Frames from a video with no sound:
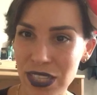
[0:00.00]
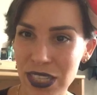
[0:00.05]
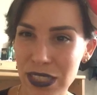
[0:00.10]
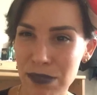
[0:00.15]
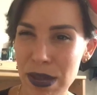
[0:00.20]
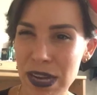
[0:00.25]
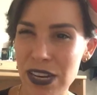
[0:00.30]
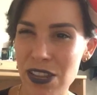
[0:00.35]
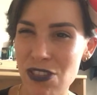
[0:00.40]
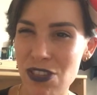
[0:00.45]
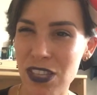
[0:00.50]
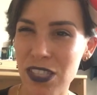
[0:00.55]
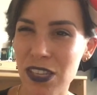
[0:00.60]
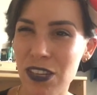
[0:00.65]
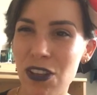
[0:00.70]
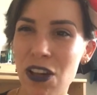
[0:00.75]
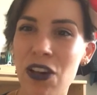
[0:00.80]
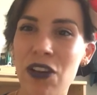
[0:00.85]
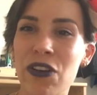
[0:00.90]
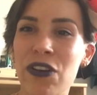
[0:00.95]
expenditures a
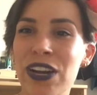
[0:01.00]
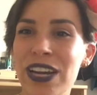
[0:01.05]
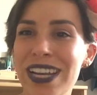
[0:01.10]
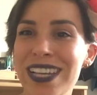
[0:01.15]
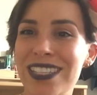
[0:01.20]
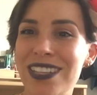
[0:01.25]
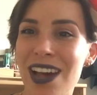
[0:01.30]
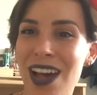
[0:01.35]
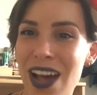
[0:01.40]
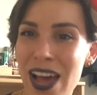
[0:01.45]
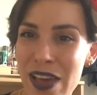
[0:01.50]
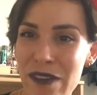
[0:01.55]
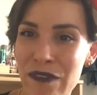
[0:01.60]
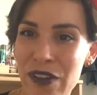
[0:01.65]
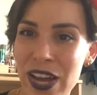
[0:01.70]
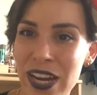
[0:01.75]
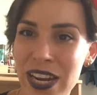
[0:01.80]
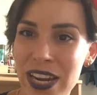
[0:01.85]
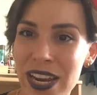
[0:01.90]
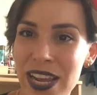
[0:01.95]
lot, or at least I
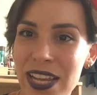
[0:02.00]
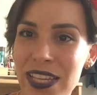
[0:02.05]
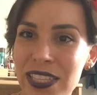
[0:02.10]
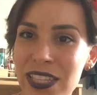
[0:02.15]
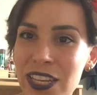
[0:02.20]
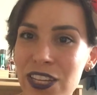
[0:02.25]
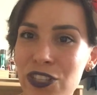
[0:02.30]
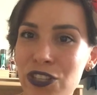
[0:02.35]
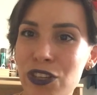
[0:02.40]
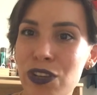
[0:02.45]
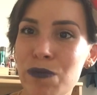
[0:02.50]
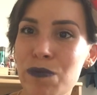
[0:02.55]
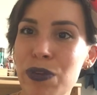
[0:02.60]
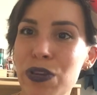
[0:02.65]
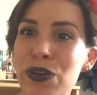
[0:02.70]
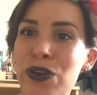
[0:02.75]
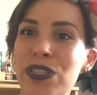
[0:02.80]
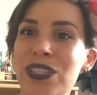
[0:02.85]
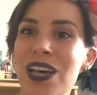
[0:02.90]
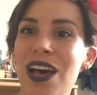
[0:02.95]
find it easier to,
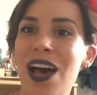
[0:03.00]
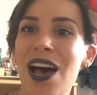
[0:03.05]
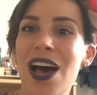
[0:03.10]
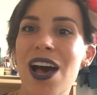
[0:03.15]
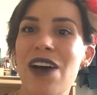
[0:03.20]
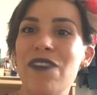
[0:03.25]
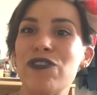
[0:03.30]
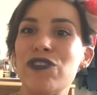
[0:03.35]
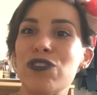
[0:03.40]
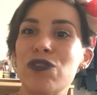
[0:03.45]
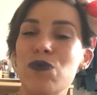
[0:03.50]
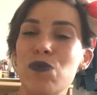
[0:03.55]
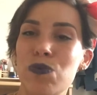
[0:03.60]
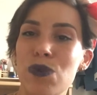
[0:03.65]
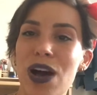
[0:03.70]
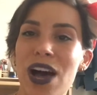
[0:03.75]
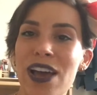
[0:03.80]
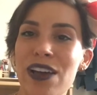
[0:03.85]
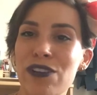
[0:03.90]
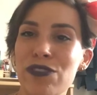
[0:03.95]
because after a
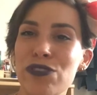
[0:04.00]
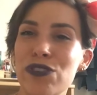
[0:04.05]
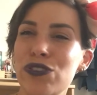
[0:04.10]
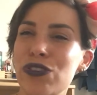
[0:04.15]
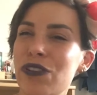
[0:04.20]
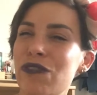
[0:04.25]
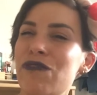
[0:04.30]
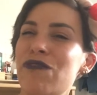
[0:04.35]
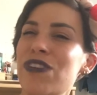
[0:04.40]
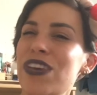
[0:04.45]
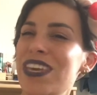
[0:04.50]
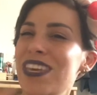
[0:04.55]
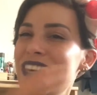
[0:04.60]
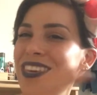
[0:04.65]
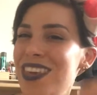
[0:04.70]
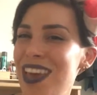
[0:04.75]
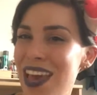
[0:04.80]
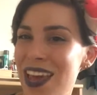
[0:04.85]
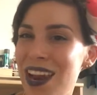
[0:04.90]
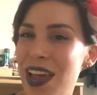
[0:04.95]
while you sort of
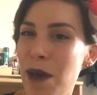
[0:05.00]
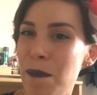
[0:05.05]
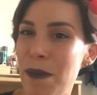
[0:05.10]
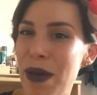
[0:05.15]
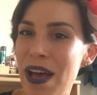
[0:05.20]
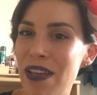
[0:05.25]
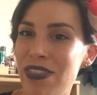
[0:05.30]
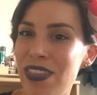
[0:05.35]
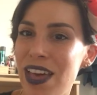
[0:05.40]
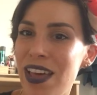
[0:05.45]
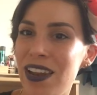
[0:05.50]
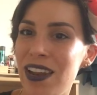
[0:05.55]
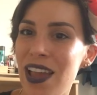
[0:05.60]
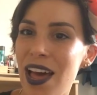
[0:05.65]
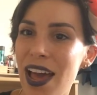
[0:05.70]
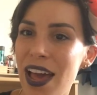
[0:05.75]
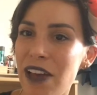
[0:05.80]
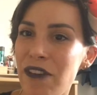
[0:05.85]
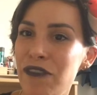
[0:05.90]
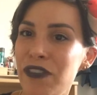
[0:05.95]
forget about that
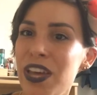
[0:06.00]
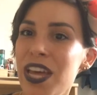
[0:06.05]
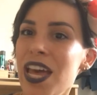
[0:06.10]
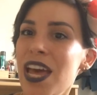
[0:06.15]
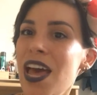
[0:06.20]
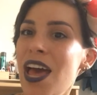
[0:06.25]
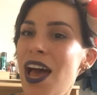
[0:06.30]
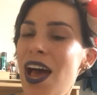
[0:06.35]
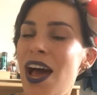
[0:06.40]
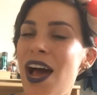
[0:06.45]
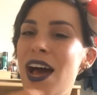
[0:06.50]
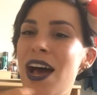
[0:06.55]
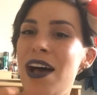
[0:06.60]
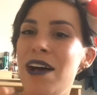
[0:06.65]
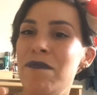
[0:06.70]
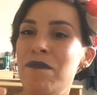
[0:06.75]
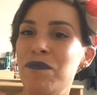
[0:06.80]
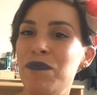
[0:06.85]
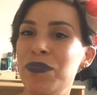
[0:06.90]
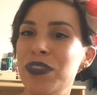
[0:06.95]
life.
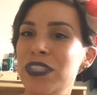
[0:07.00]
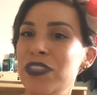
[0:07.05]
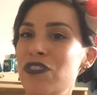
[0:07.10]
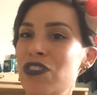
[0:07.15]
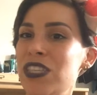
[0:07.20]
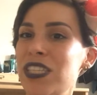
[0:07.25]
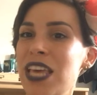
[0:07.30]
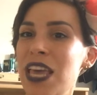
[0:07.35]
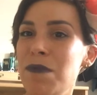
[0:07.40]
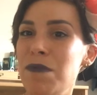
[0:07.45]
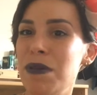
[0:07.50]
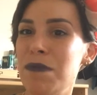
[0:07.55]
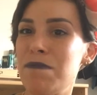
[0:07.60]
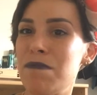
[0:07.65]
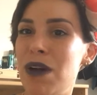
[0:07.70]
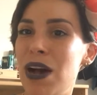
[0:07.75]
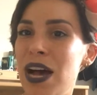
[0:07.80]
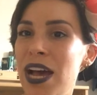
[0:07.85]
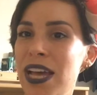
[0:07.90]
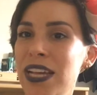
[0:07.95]
So just keep in
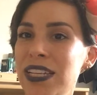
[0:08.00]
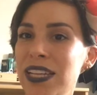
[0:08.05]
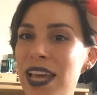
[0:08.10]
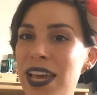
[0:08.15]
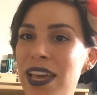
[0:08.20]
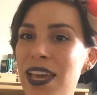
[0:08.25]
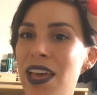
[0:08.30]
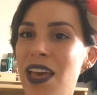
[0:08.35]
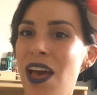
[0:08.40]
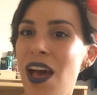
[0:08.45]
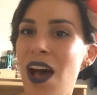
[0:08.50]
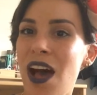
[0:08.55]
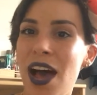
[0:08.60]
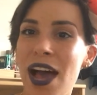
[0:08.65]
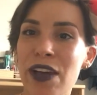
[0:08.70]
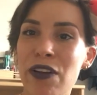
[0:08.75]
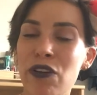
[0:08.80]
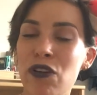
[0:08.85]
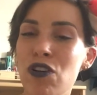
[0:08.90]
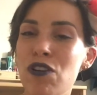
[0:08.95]
mind, like,
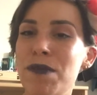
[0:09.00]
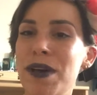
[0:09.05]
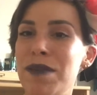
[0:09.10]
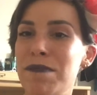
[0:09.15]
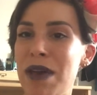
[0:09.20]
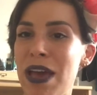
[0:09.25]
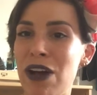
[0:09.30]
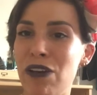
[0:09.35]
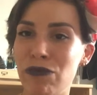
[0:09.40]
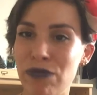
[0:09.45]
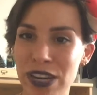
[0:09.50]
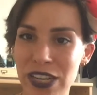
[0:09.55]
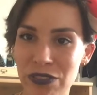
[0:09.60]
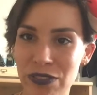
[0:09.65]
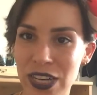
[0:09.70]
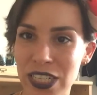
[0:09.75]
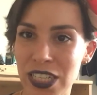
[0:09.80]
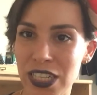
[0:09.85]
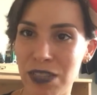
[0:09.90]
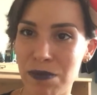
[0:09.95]
I got all my mail
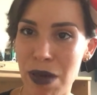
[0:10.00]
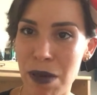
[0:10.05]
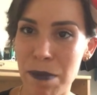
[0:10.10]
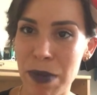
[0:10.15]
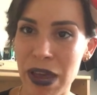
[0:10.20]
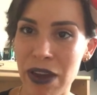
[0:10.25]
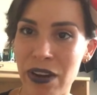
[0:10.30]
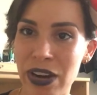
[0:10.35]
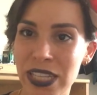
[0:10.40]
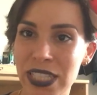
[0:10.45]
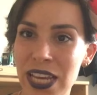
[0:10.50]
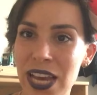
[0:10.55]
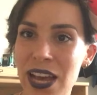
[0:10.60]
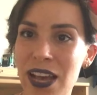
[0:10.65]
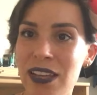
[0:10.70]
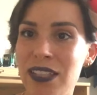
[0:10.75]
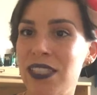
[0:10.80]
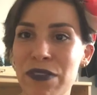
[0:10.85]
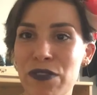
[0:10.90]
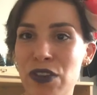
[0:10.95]
redirected to my parents'
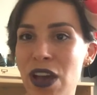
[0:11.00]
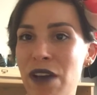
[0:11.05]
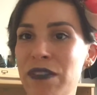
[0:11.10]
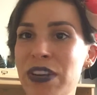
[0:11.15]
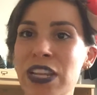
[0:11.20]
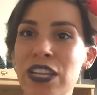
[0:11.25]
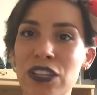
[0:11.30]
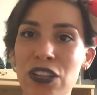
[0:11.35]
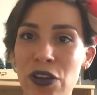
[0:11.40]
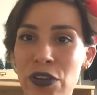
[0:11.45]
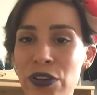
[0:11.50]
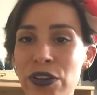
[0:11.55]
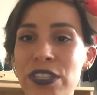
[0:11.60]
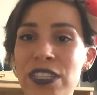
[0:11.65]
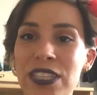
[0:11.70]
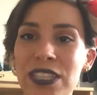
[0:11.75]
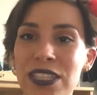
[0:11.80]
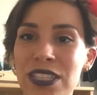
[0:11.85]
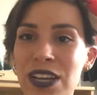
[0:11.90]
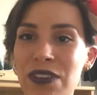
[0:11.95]
house. If you have any
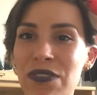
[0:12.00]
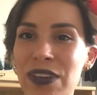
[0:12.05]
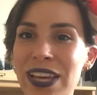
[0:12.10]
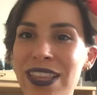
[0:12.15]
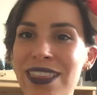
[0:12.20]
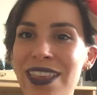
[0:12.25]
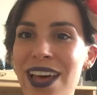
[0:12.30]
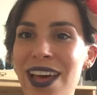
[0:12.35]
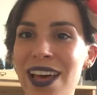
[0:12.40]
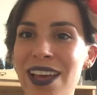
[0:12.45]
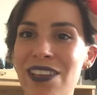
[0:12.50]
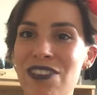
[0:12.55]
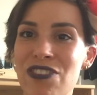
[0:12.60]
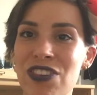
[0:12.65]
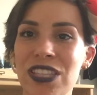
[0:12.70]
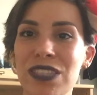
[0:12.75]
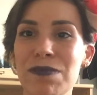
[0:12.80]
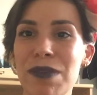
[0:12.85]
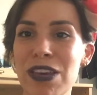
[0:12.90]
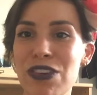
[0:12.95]
loans and stuff like that,
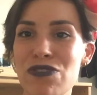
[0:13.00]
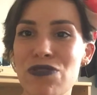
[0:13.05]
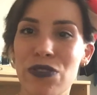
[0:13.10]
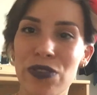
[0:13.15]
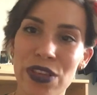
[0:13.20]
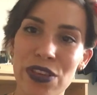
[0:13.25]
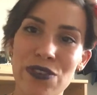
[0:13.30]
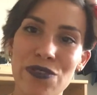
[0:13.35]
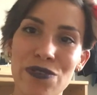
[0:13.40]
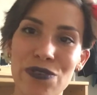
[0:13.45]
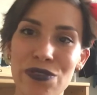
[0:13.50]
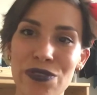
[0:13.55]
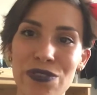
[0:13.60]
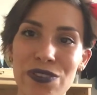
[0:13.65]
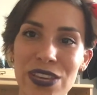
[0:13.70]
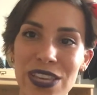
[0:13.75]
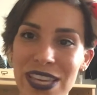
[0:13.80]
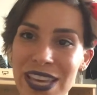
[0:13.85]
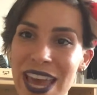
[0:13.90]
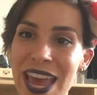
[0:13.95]
just make sure that you
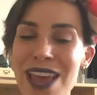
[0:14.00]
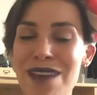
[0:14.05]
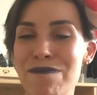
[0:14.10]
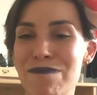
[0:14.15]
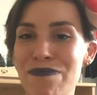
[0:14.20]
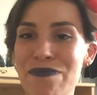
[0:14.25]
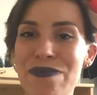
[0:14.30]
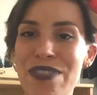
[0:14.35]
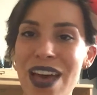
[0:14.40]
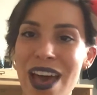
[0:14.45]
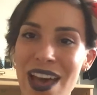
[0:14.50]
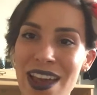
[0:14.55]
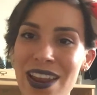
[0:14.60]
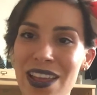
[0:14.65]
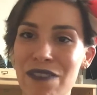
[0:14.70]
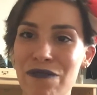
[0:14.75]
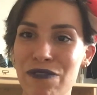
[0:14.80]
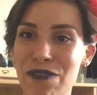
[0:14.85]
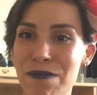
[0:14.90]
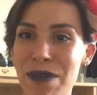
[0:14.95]
keep that
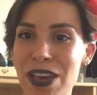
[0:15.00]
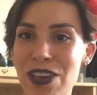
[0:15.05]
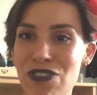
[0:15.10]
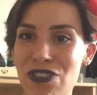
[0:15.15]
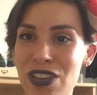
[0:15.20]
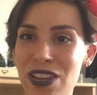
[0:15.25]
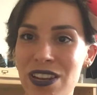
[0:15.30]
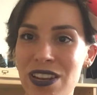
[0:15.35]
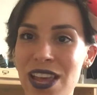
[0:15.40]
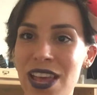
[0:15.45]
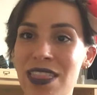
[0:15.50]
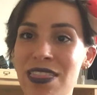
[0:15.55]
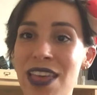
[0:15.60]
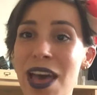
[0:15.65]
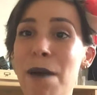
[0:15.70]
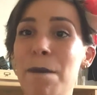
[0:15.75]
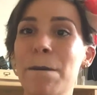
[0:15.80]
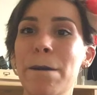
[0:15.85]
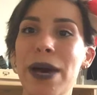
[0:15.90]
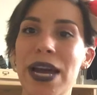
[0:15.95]
information and
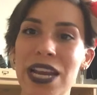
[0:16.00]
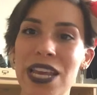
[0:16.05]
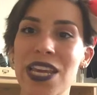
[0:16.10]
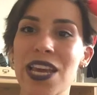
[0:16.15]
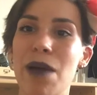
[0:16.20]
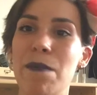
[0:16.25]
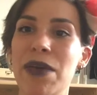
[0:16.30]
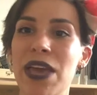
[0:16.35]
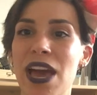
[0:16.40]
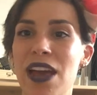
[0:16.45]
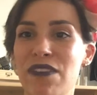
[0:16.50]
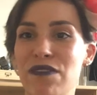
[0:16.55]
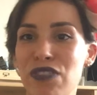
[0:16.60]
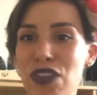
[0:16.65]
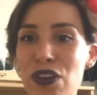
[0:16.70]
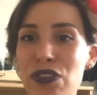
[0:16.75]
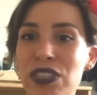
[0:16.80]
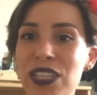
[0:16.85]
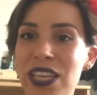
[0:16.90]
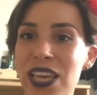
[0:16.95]
that money coming out of
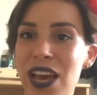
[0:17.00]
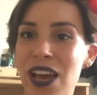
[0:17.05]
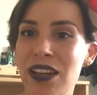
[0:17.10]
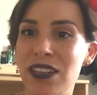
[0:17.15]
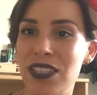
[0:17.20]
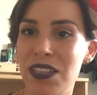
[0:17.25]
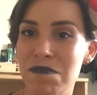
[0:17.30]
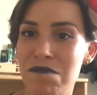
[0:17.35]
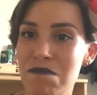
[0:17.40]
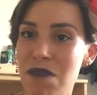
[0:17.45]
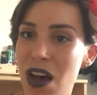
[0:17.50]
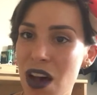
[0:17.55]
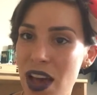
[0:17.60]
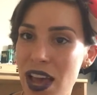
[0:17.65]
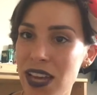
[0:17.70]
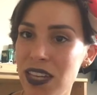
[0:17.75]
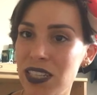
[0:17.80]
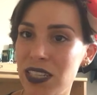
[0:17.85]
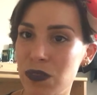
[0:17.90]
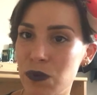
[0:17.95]
those accounts in
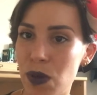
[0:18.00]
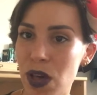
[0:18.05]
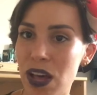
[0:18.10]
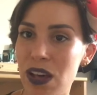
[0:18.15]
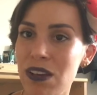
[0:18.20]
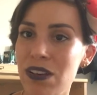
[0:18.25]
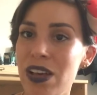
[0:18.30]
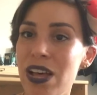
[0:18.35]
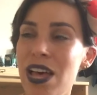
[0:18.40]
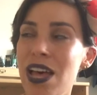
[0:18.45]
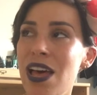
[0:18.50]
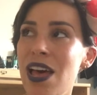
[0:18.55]
mind as well.